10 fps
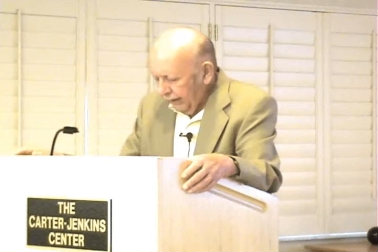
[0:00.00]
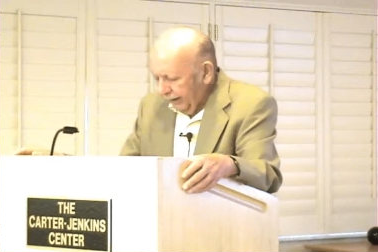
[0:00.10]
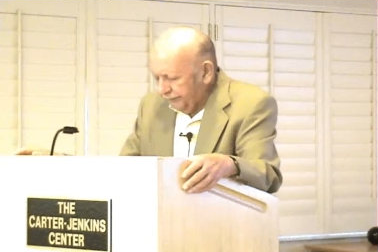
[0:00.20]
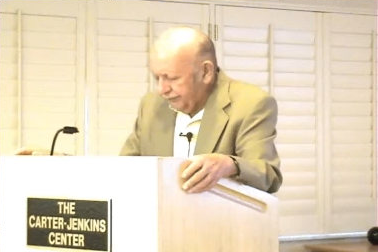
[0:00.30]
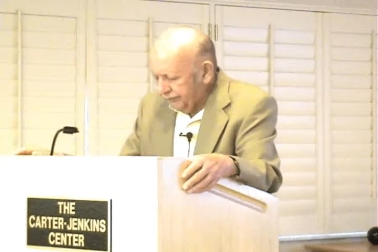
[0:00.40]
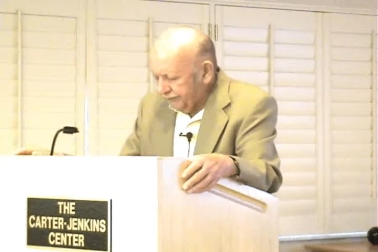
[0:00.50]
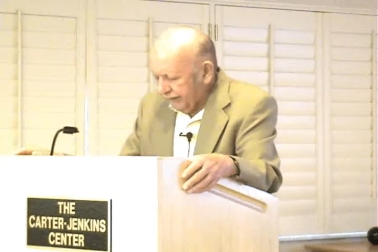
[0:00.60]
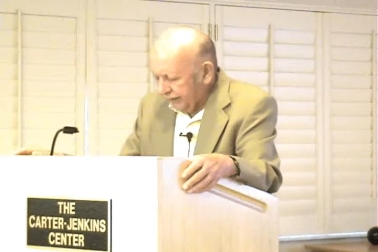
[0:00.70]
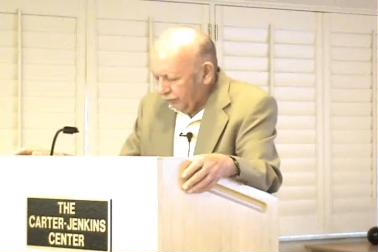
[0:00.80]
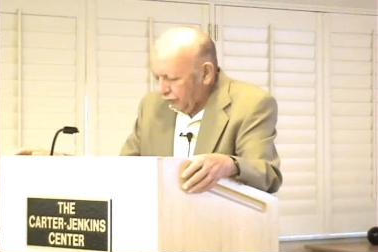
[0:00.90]
as a
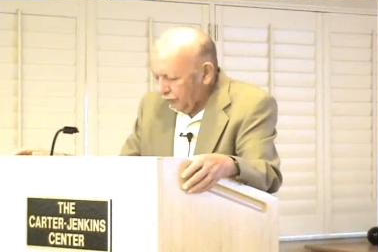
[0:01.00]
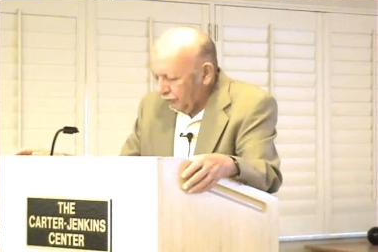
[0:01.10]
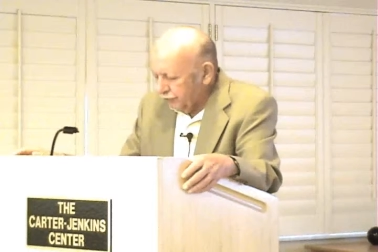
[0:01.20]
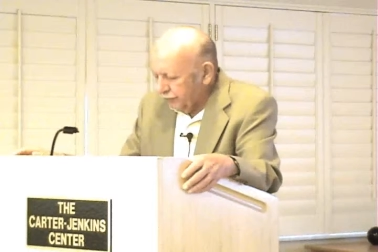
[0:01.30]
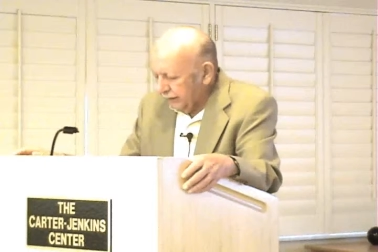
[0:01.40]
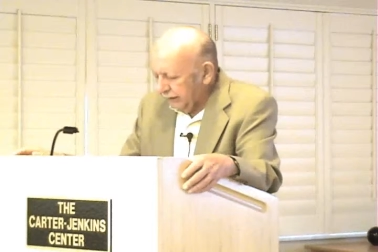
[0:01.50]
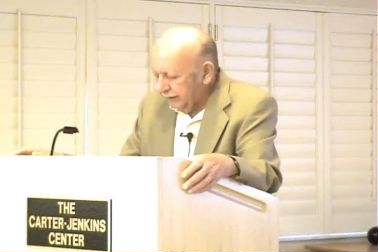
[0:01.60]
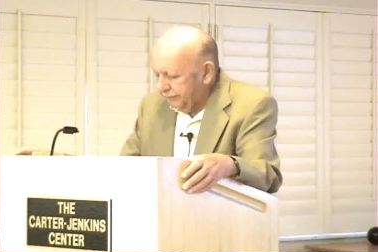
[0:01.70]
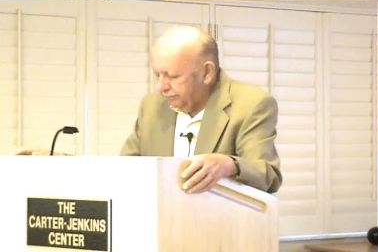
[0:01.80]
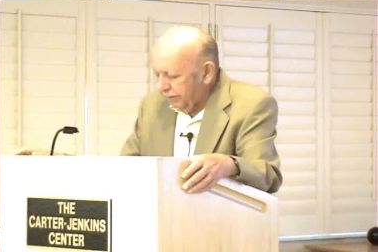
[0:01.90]

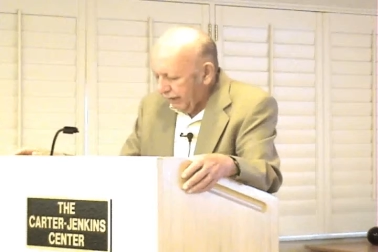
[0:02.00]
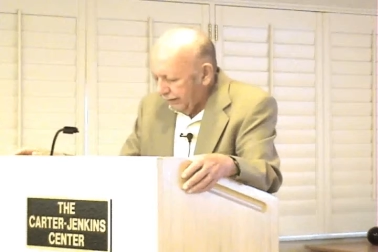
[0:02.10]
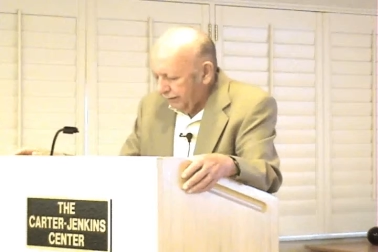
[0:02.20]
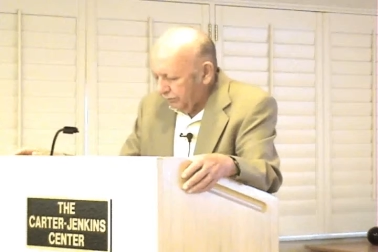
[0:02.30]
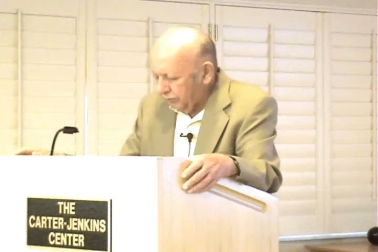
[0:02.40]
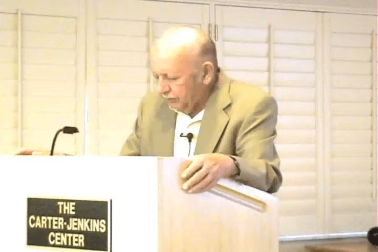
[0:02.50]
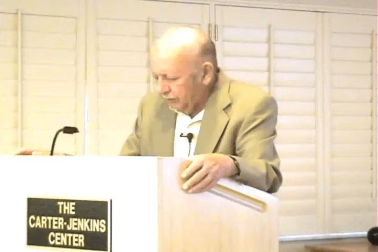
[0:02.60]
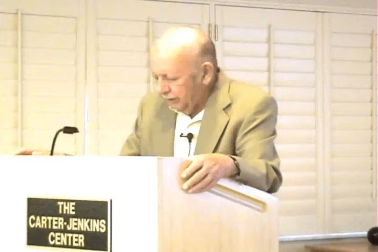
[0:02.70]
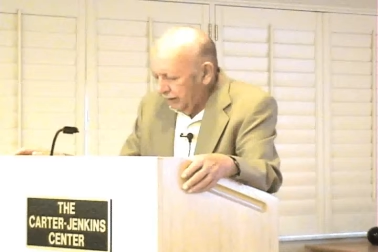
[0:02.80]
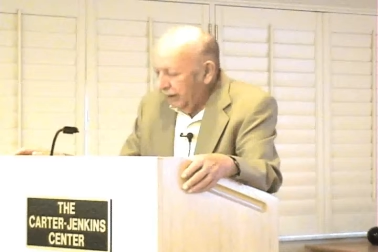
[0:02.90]
psychologically viable
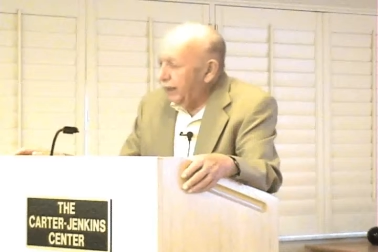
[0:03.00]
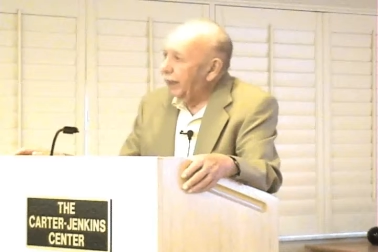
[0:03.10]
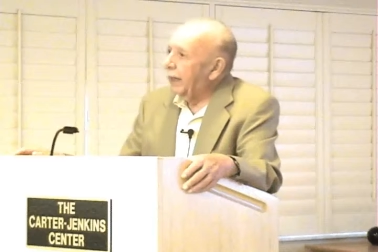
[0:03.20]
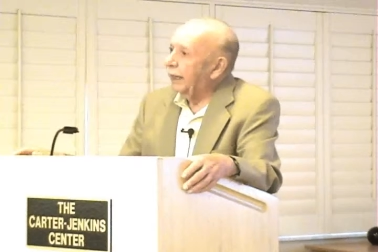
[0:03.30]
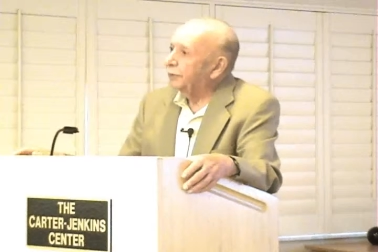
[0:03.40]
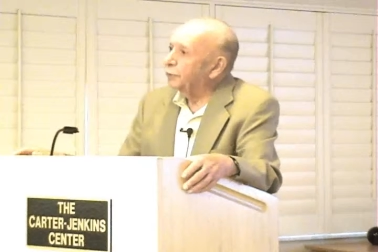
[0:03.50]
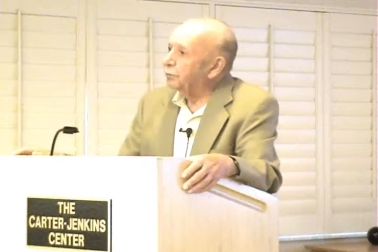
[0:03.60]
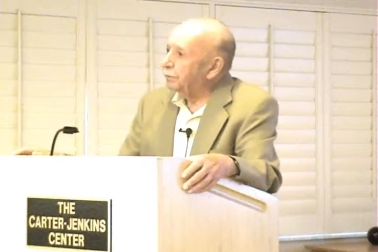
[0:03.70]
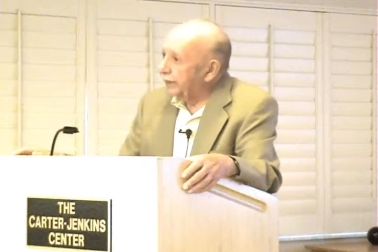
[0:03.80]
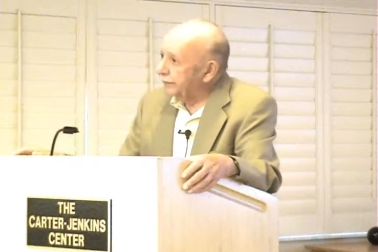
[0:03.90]
and
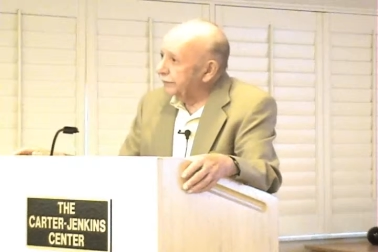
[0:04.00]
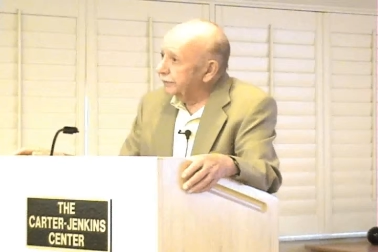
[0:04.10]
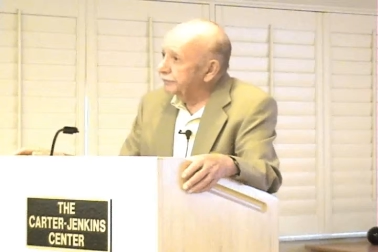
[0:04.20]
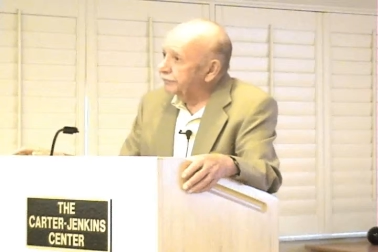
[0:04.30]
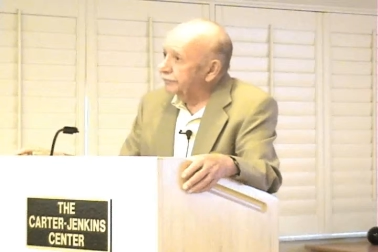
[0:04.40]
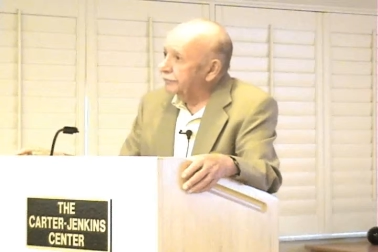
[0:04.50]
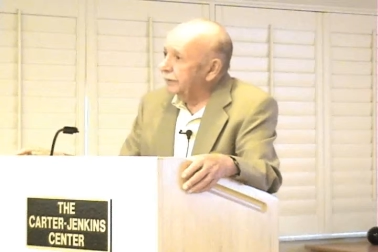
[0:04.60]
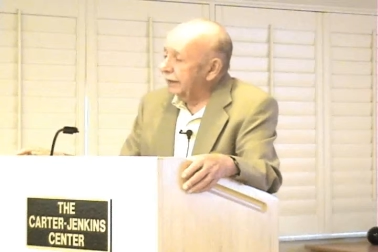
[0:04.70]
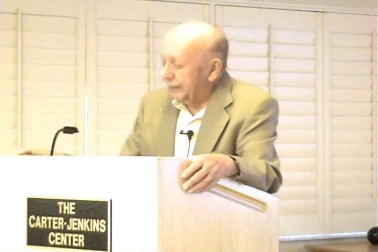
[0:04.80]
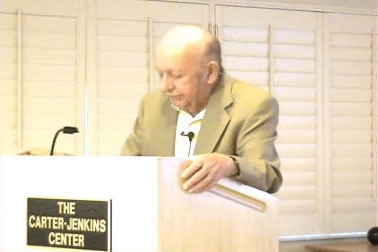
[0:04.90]
operative
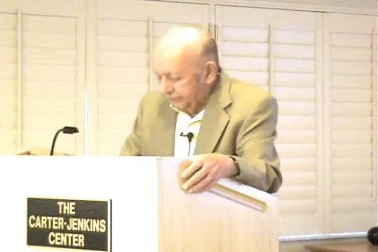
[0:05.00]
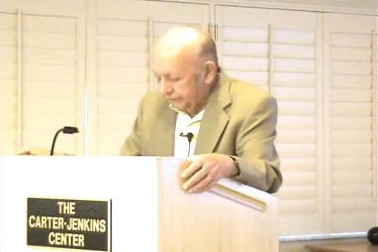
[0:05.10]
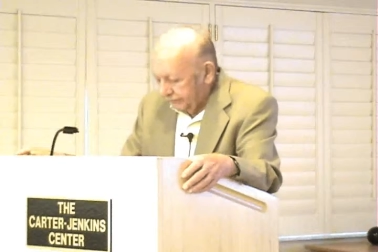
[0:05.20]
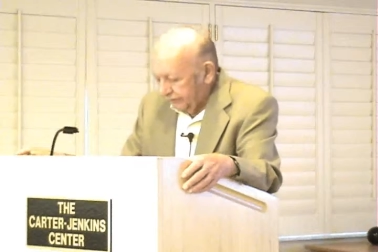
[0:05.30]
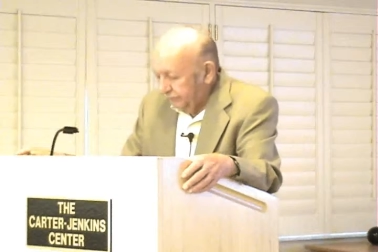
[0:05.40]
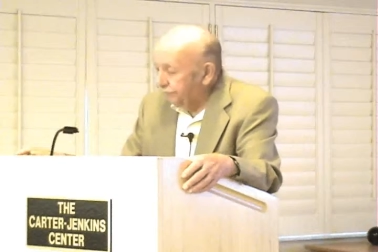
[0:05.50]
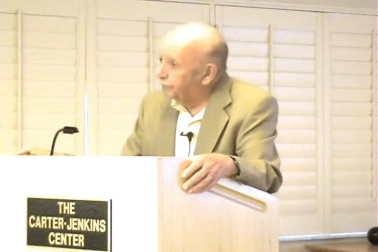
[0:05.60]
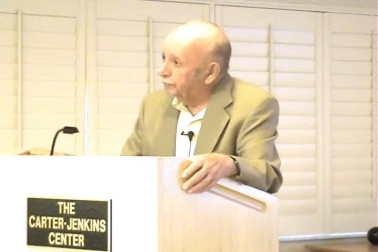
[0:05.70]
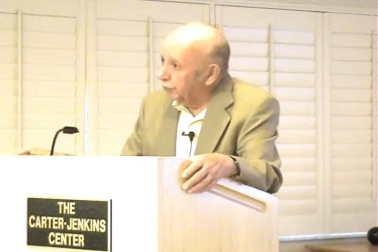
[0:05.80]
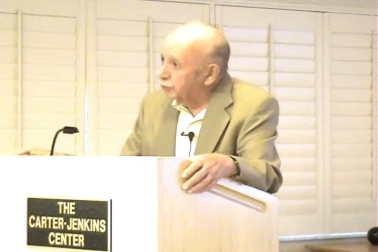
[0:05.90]
entity,
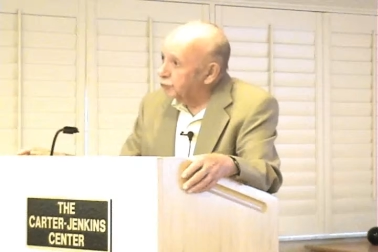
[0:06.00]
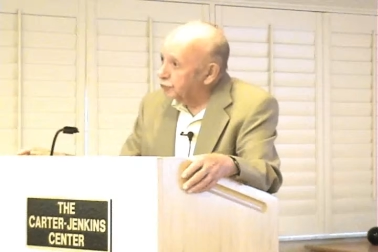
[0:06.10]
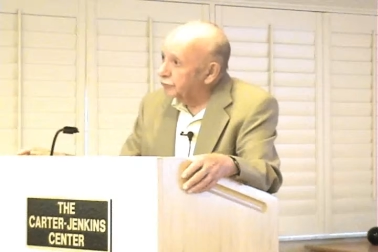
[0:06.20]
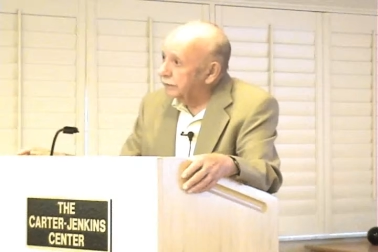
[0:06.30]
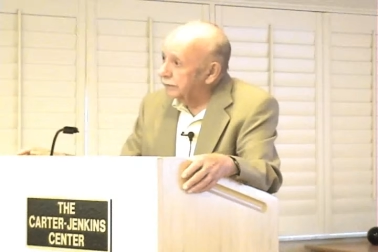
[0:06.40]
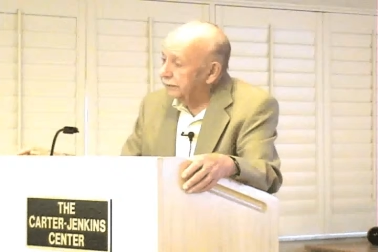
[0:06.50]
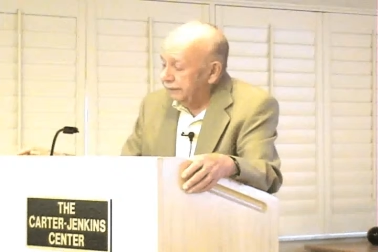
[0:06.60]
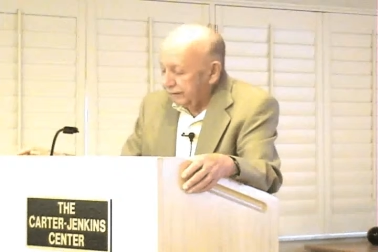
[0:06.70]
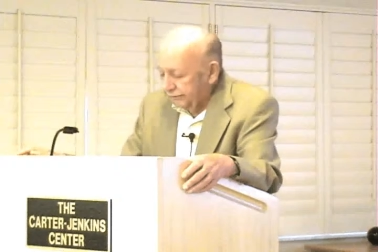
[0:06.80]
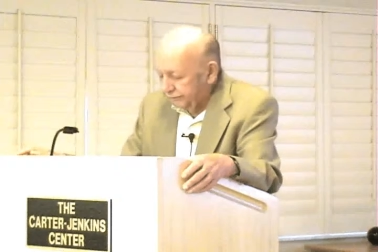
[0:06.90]
functional
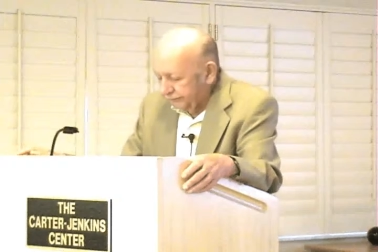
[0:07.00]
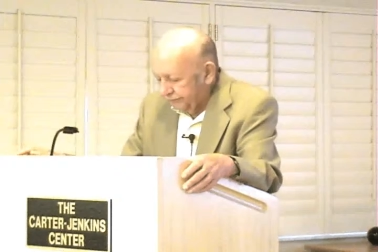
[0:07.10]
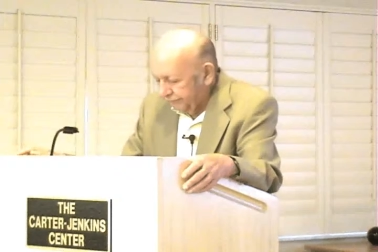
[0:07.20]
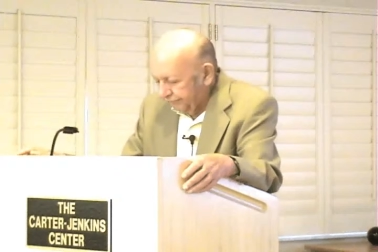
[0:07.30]
entity.